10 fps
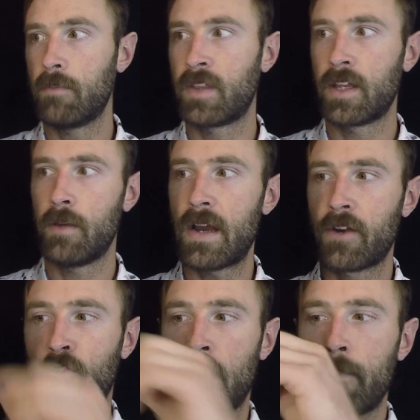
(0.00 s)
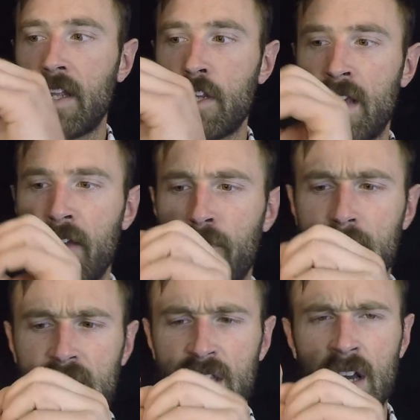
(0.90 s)
The amount of grip that you get from
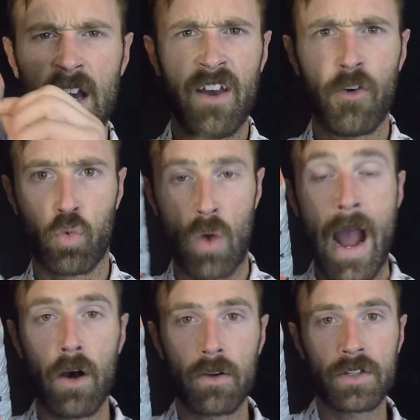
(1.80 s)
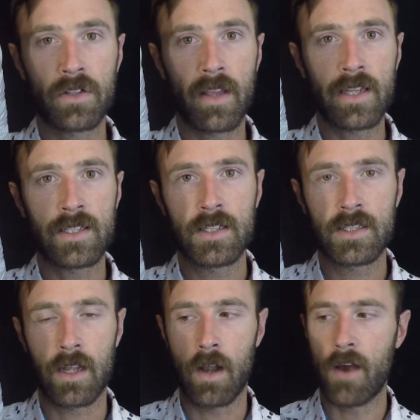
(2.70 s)
these round
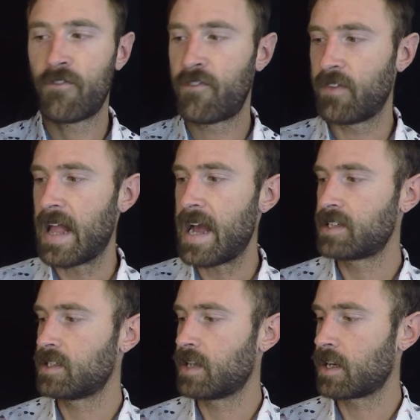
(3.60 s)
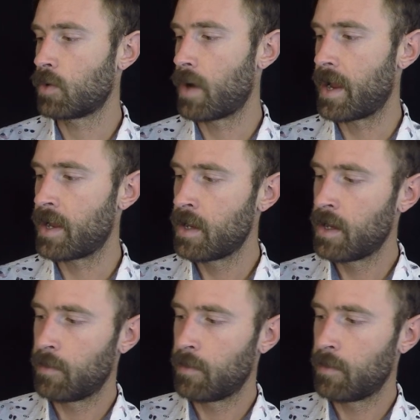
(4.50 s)
laces, they're not flat in any way,